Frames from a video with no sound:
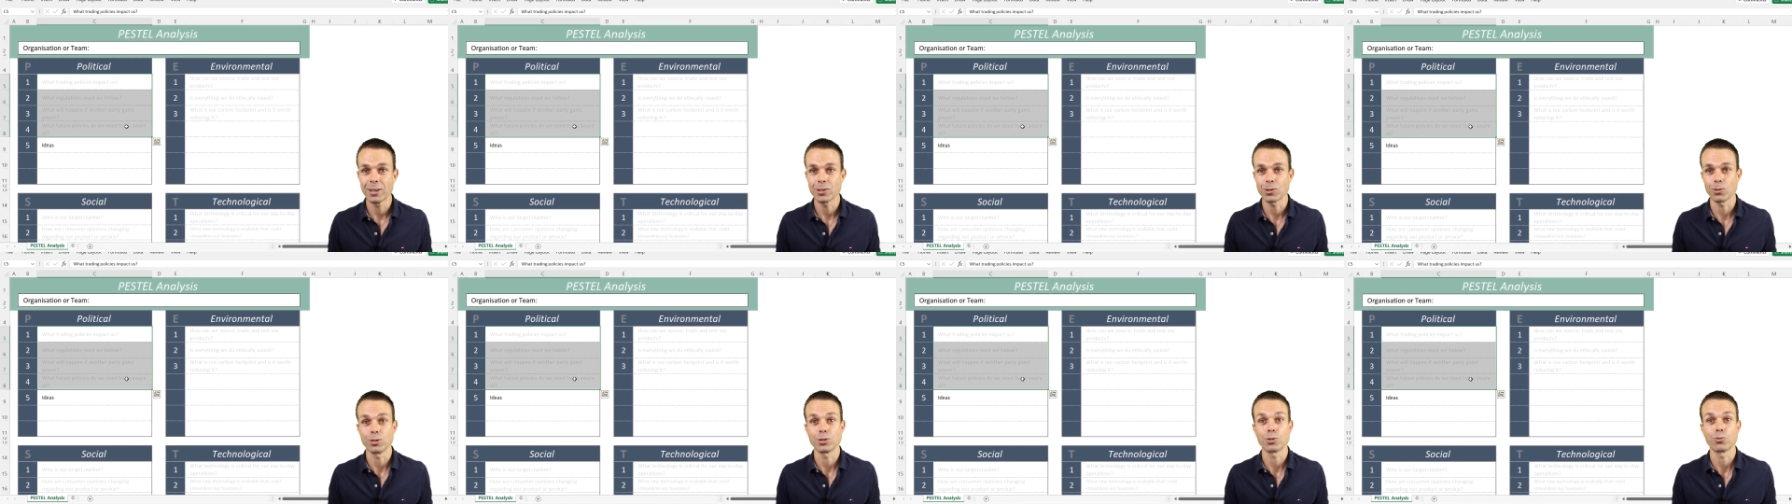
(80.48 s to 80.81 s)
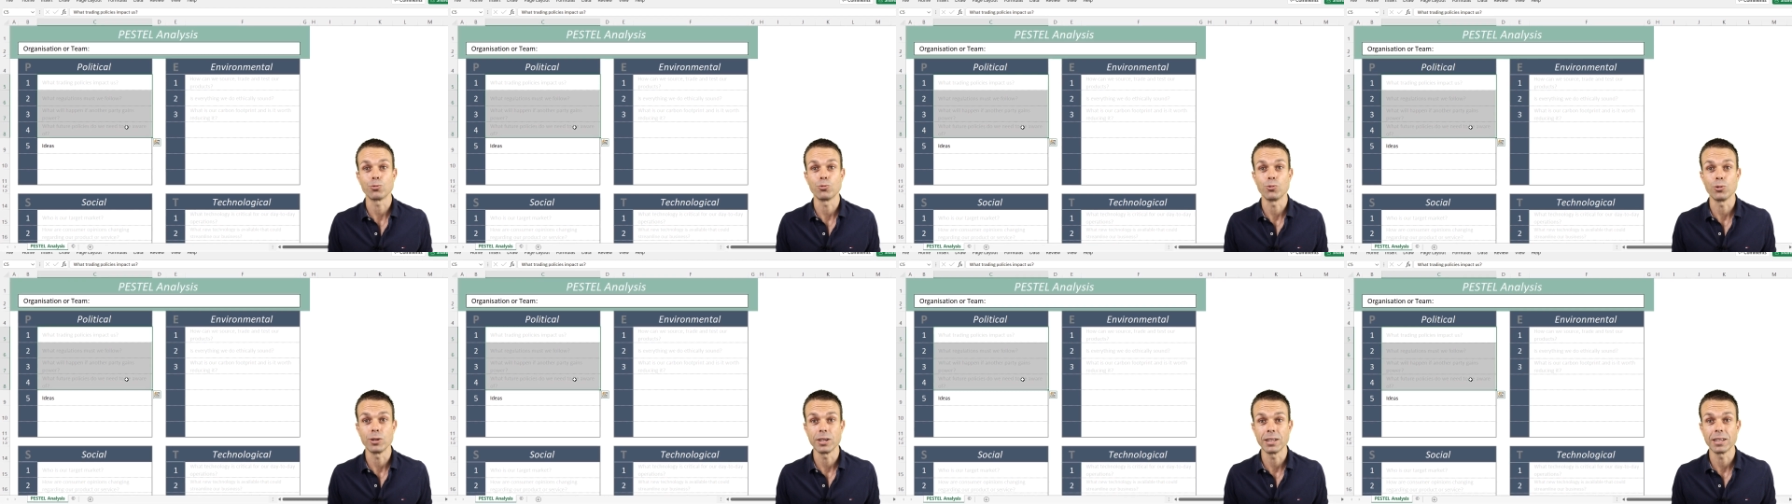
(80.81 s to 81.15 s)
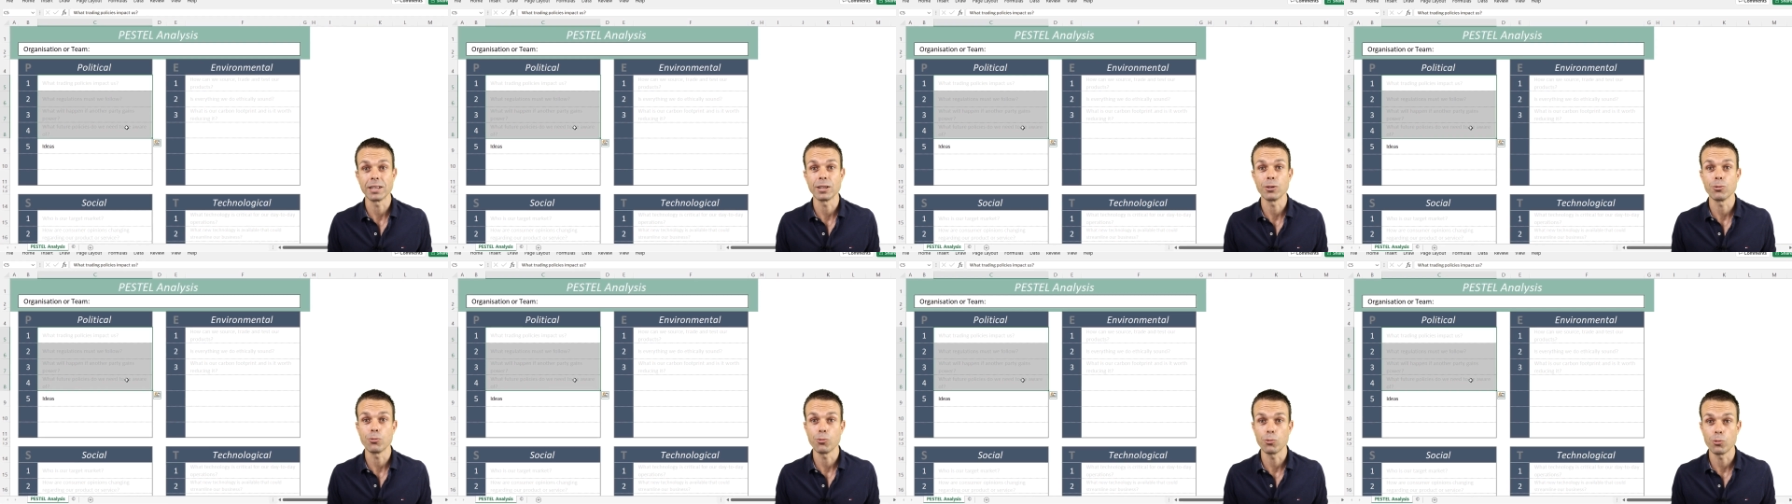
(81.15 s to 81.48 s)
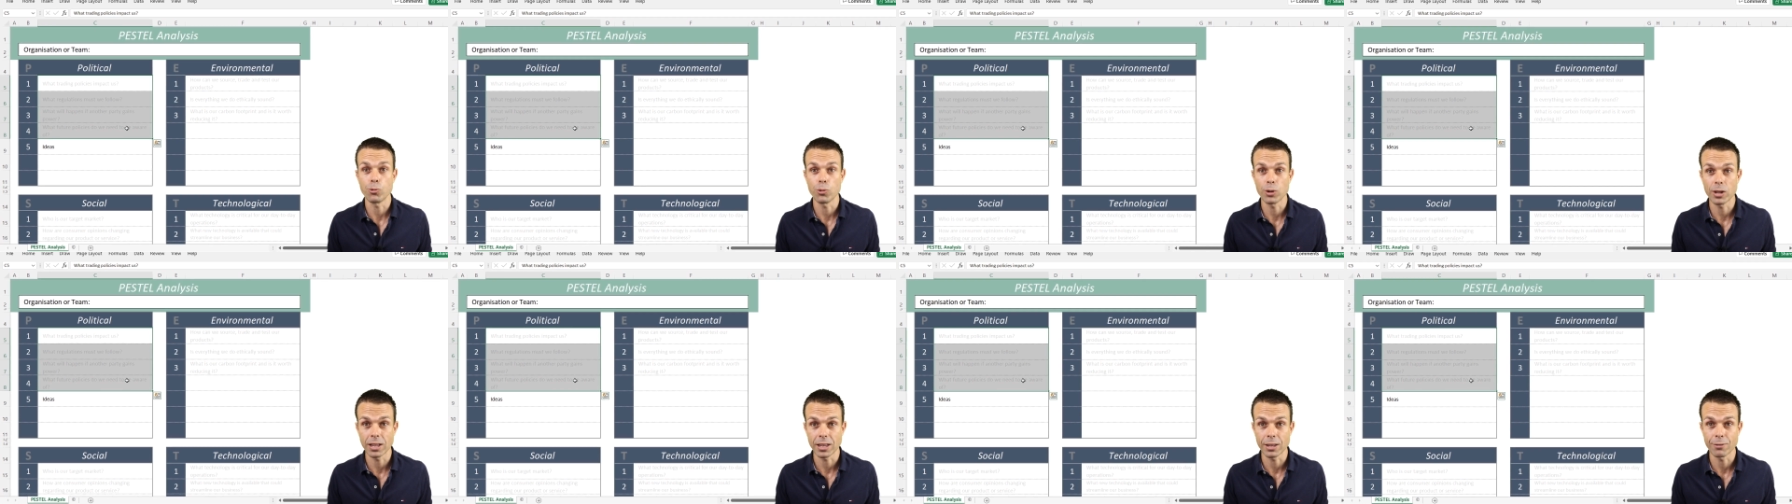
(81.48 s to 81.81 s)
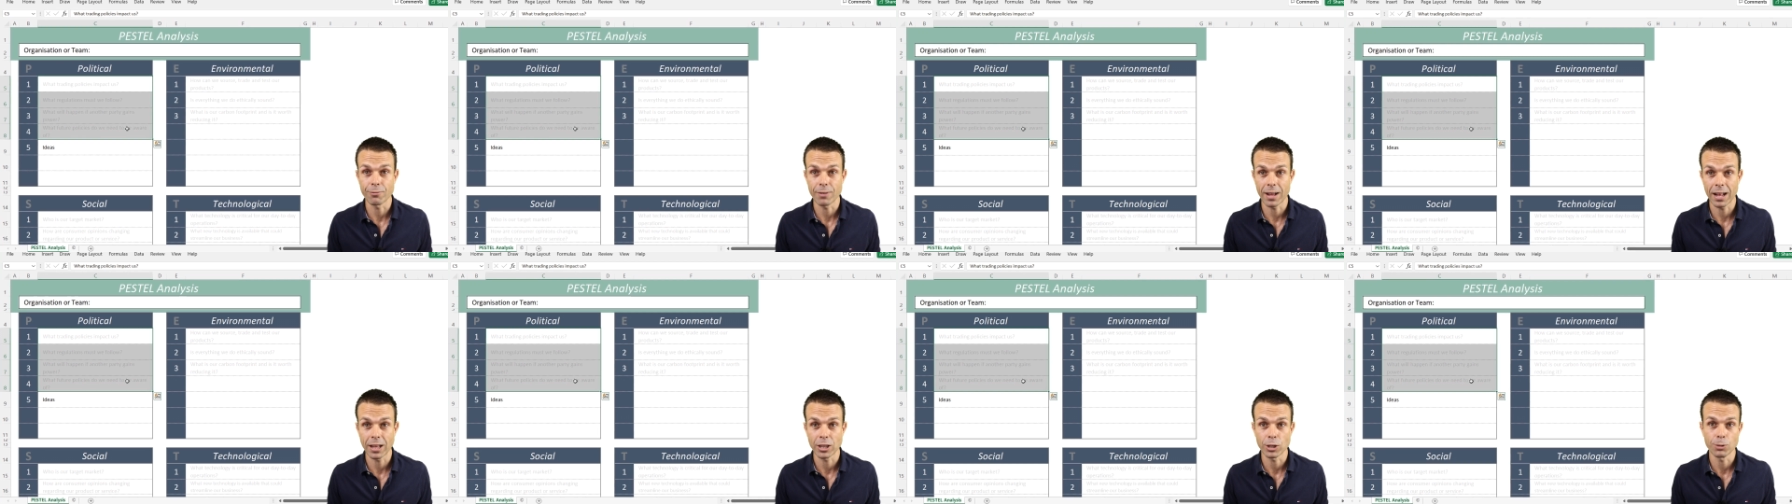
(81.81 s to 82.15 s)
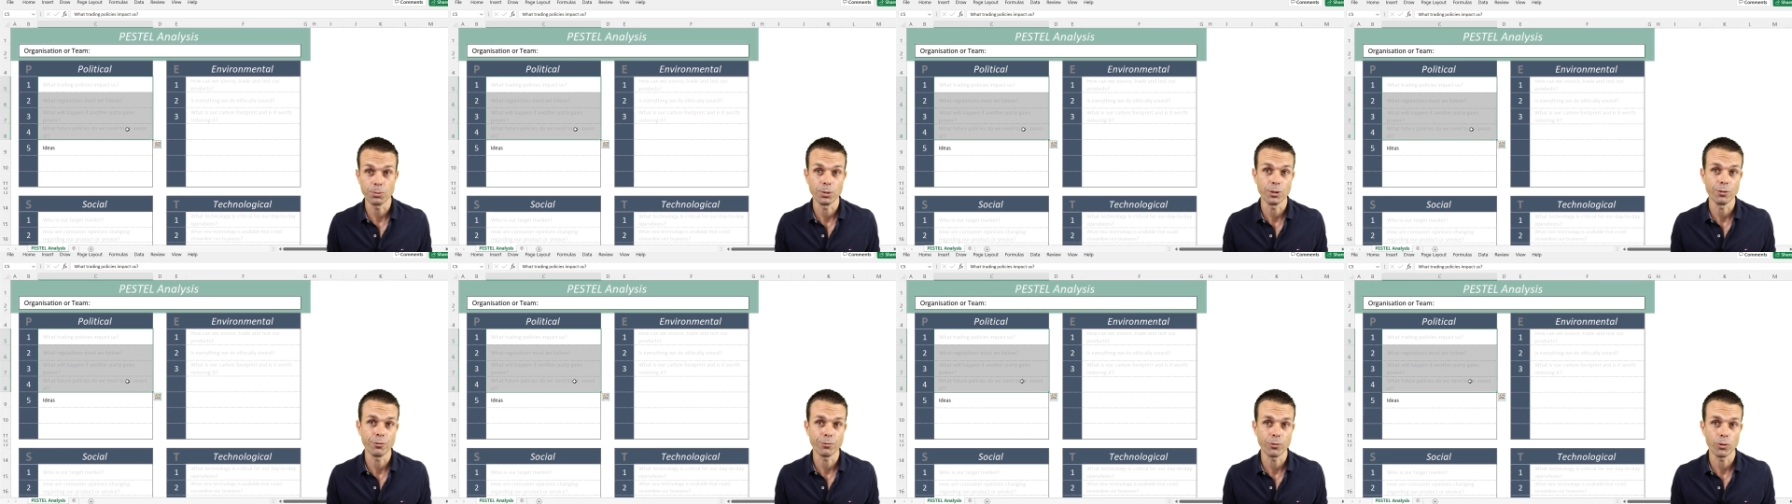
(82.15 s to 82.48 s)
So it's really, really
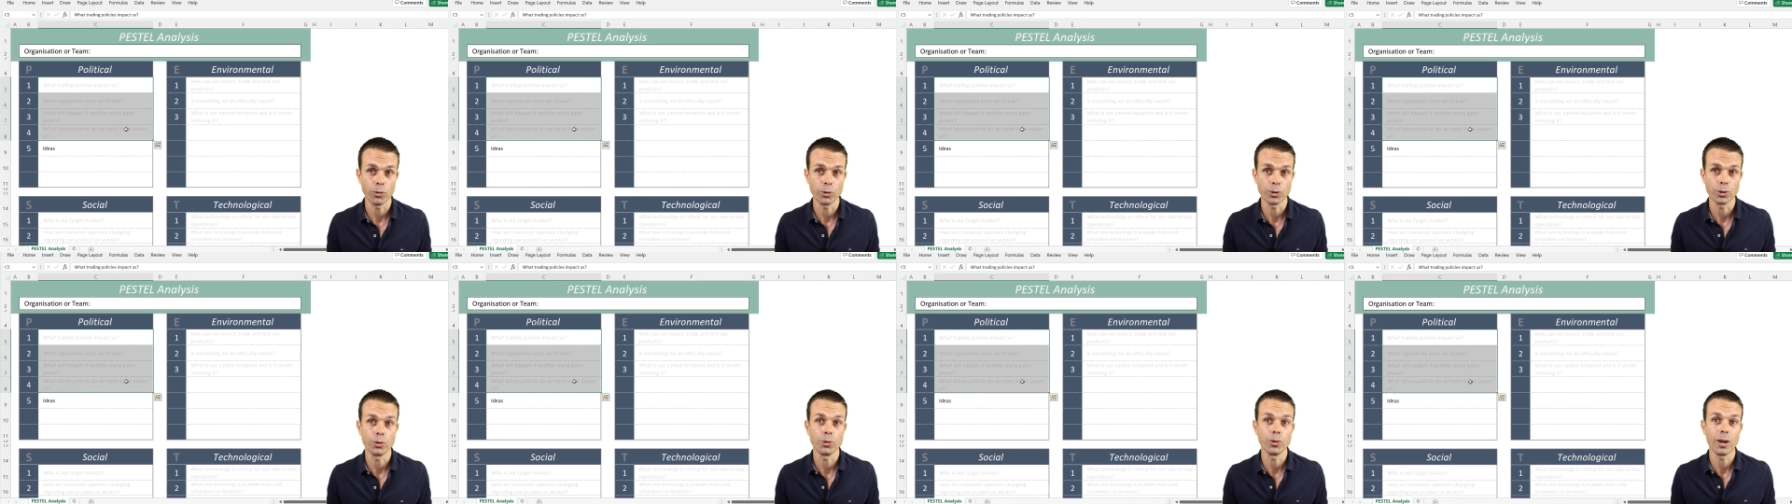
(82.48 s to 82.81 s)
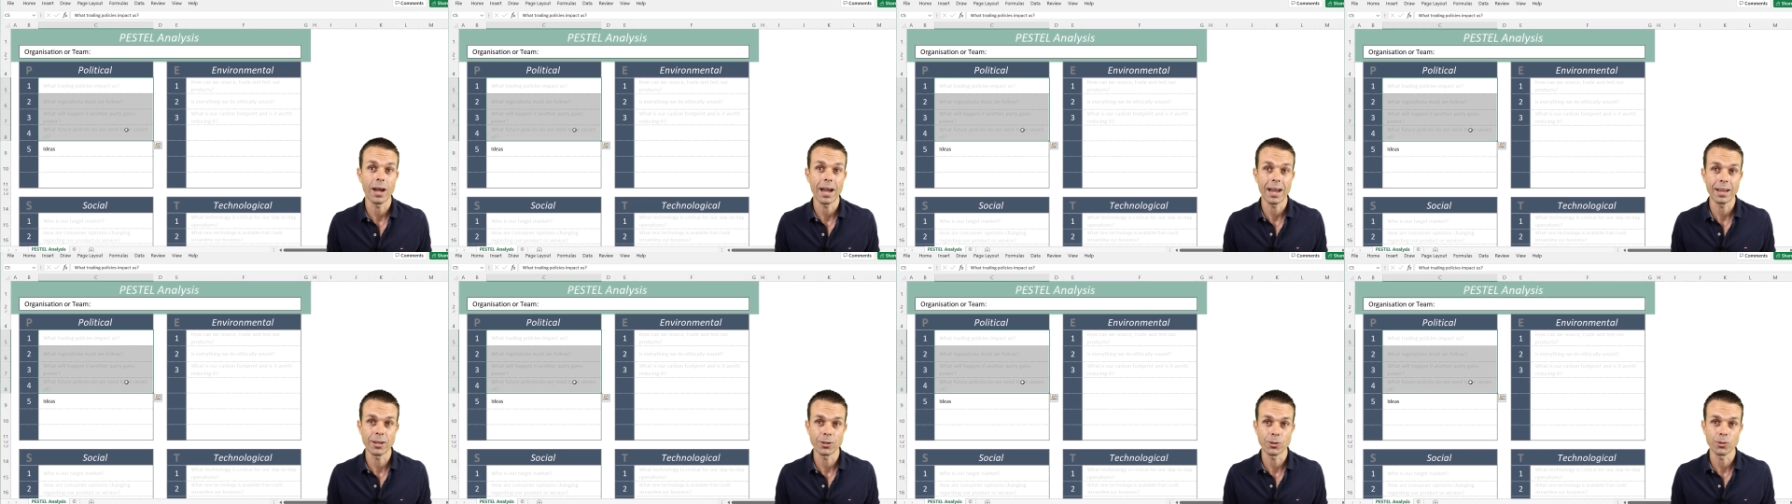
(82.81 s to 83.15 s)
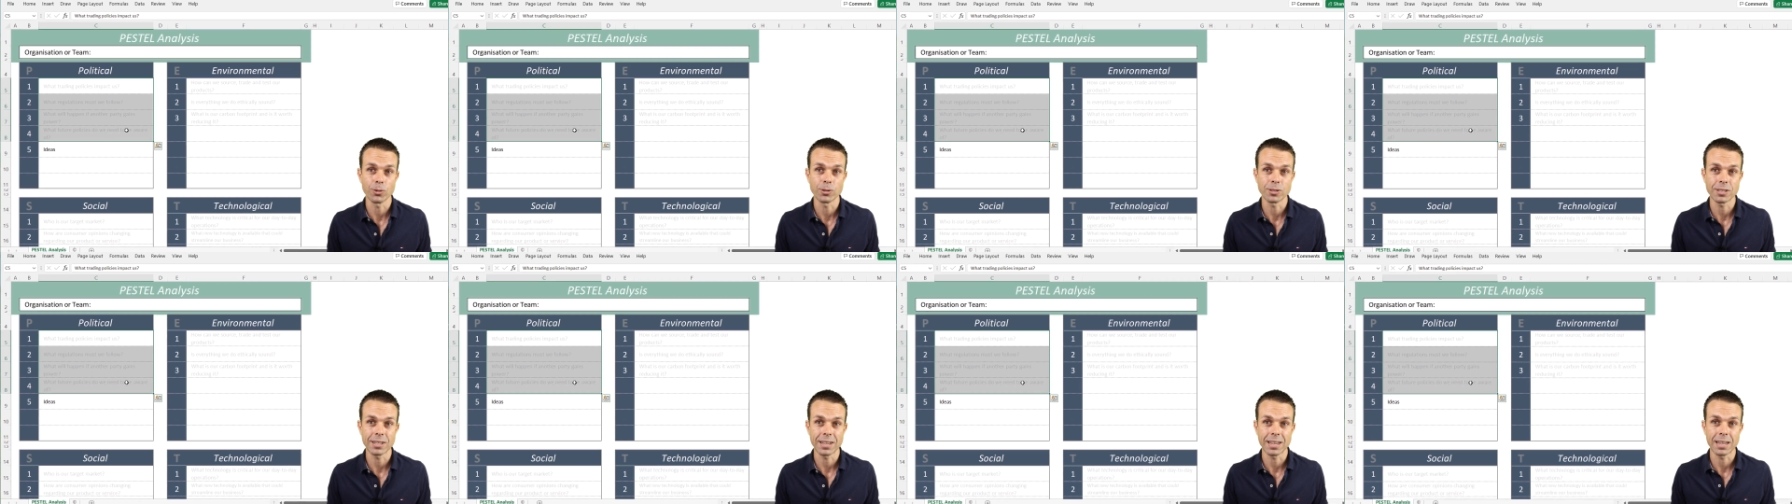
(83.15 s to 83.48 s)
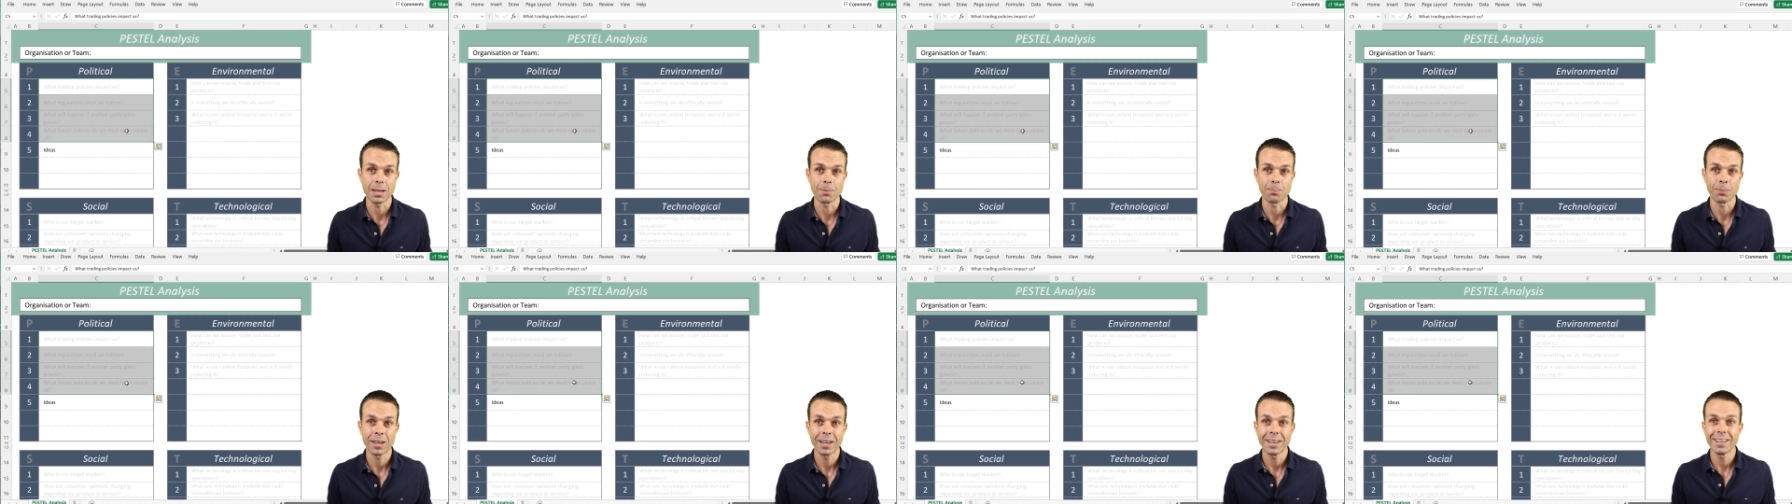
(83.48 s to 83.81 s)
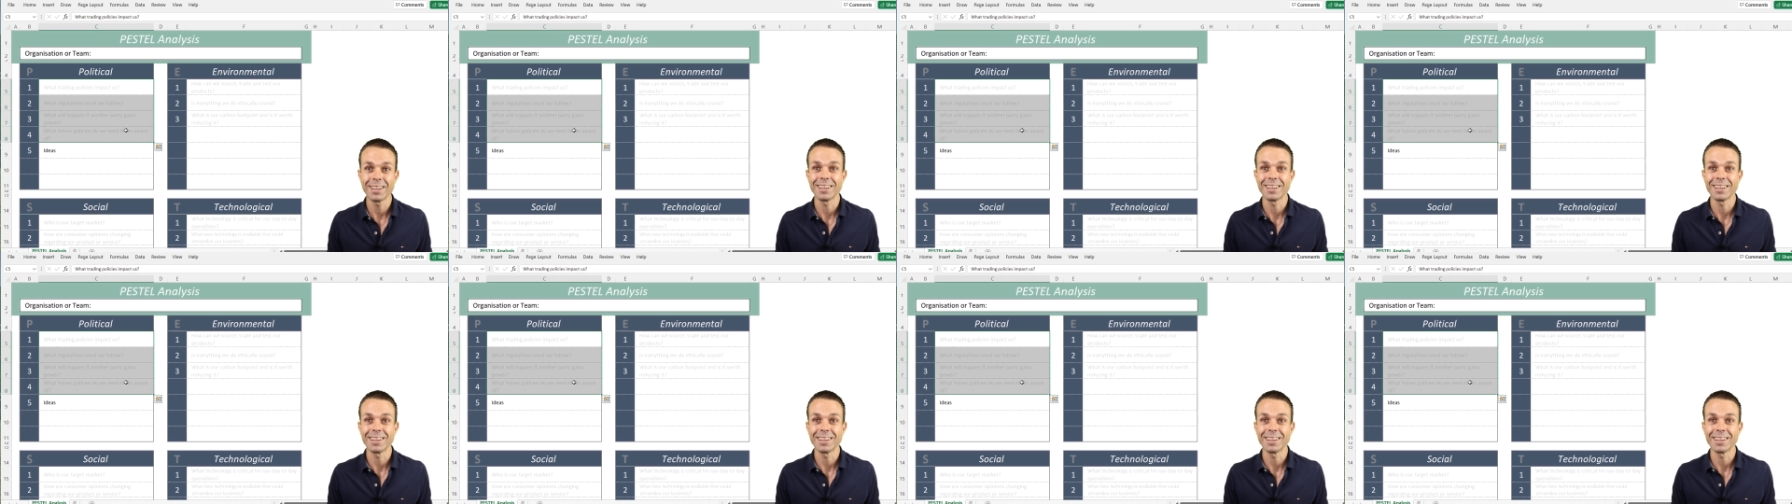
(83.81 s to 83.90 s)
valuable for you and your team.